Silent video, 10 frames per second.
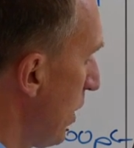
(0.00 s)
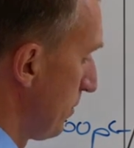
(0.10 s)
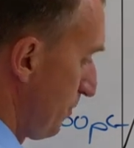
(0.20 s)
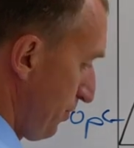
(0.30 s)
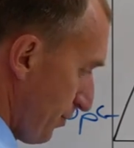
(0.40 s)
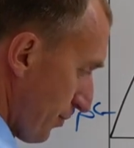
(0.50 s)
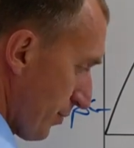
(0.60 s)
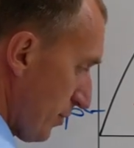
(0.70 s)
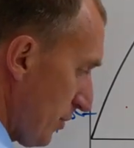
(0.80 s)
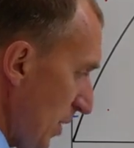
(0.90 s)
But
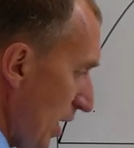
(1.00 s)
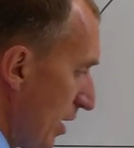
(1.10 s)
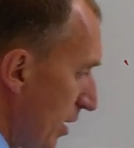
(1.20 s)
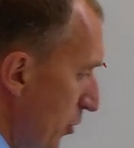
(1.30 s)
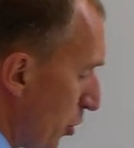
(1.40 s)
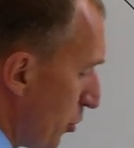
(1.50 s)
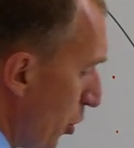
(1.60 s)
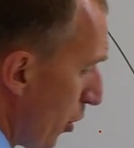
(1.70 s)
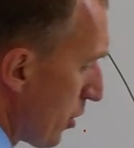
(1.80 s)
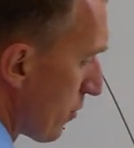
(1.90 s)
your
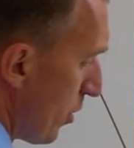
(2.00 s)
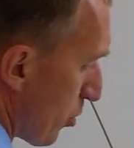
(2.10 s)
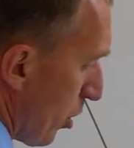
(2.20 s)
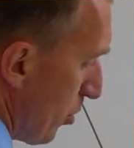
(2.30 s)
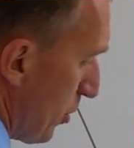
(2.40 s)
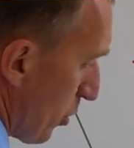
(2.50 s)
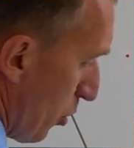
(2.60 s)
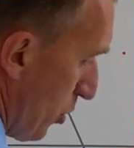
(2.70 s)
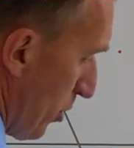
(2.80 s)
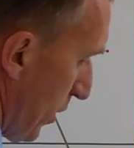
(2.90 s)
noise will probably not only